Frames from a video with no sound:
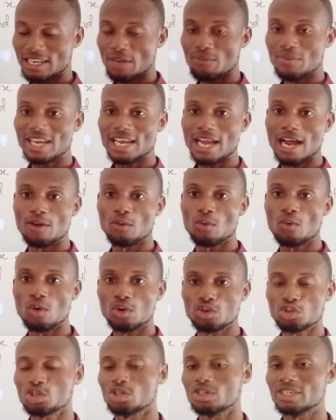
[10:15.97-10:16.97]
Then we can
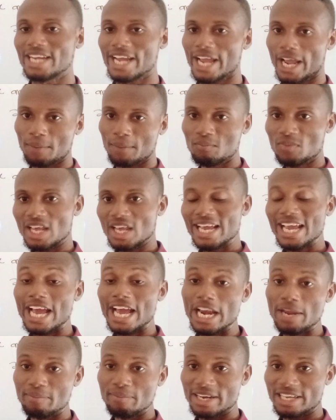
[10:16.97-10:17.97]
go through the
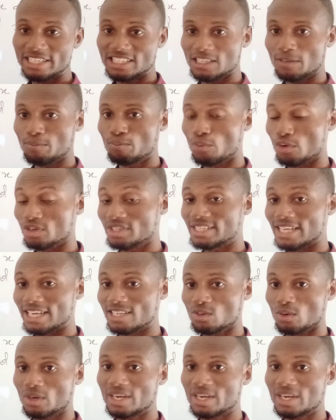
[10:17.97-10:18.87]
elimination process,